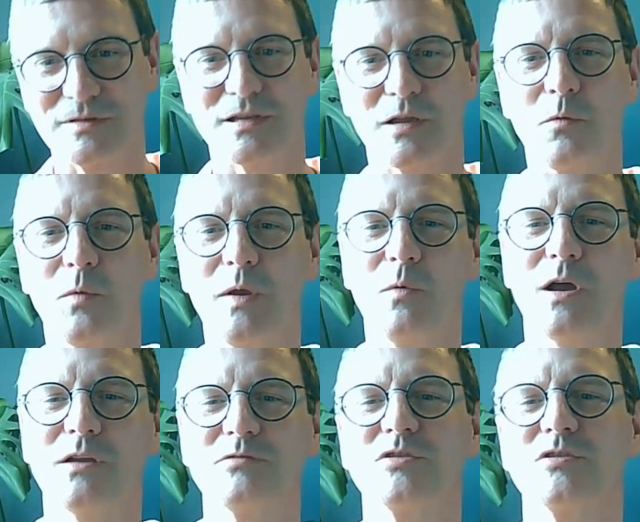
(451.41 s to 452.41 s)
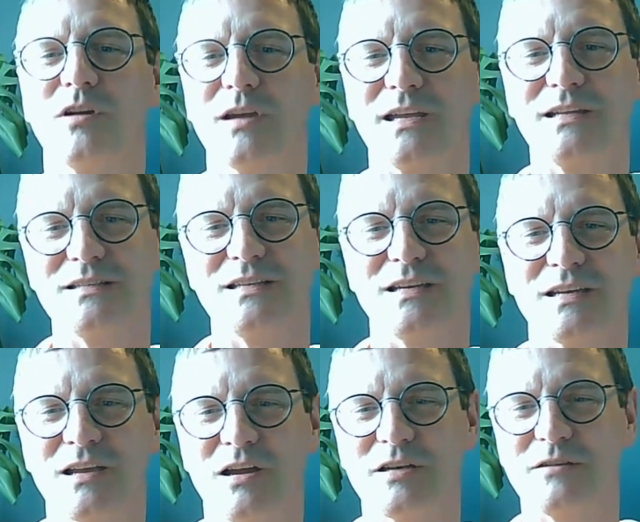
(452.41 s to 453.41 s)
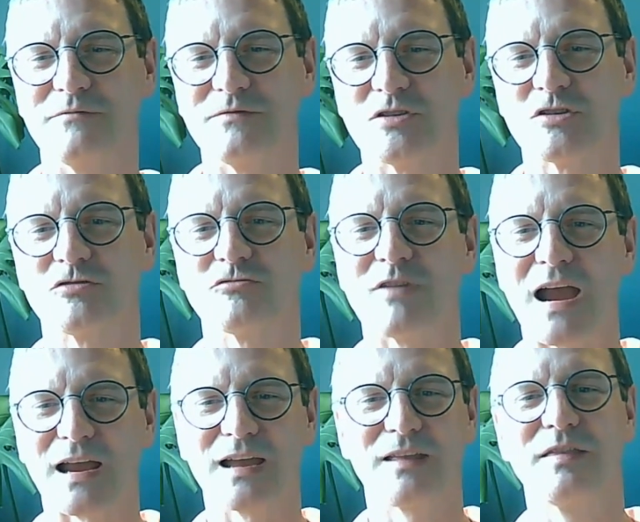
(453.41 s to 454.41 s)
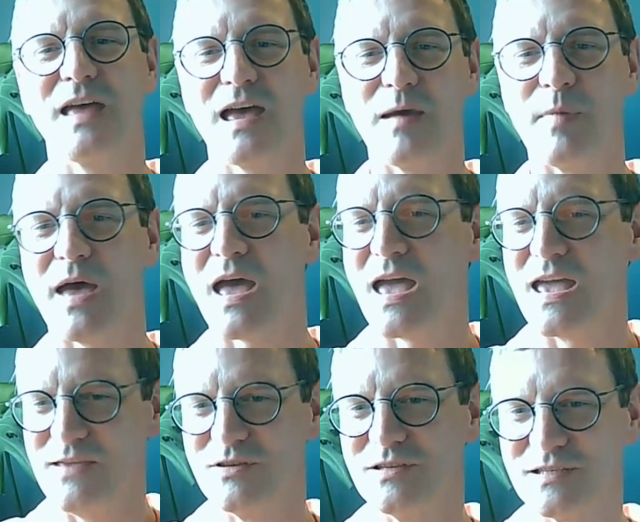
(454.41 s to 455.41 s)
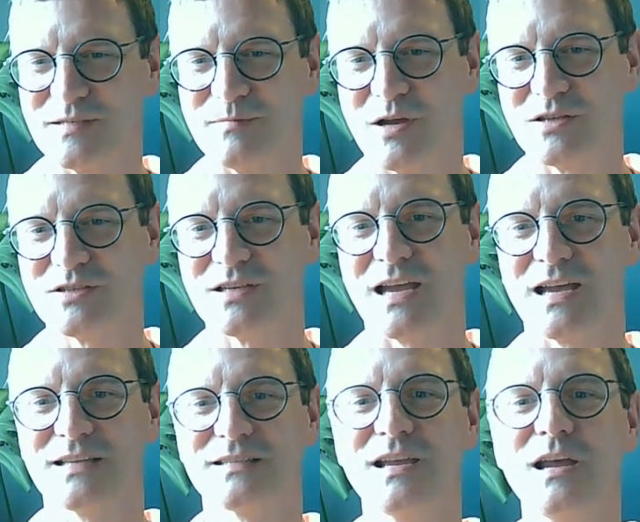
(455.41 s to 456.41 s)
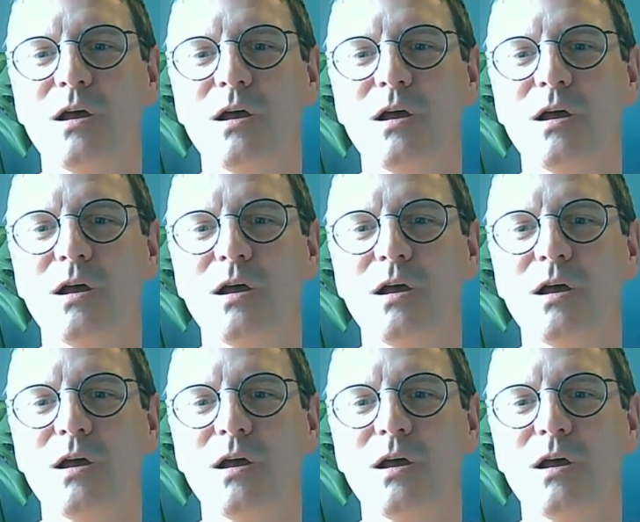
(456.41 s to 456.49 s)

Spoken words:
So we weren't trying to kind of track their behaviors as much as